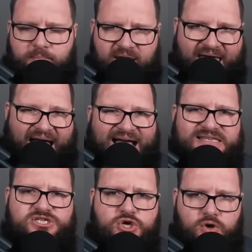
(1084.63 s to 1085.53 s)
But
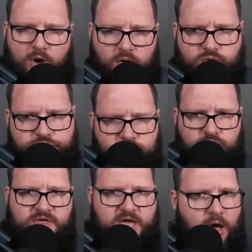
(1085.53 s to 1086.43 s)
as you go
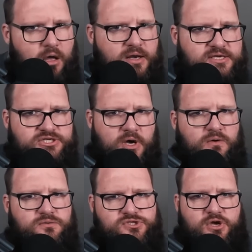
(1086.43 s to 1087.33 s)
through the early
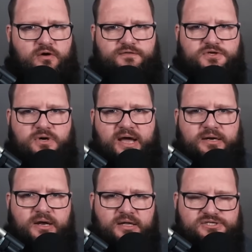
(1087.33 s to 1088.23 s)
zones of the
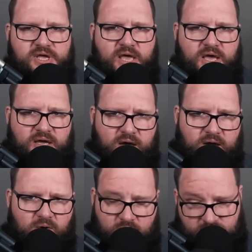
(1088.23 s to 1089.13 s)
Dragon Isles,
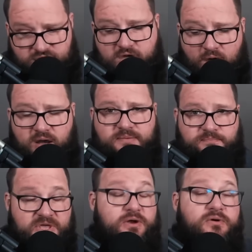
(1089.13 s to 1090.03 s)
or the early
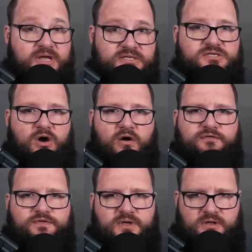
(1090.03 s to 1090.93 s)
periods
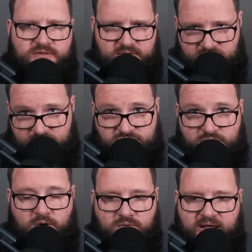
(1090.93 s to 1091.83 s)
of the
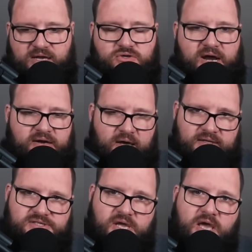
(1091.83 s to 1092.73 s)
zone in Dragon
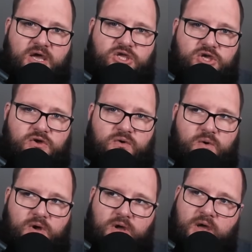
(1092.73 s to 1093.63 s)
Isles, you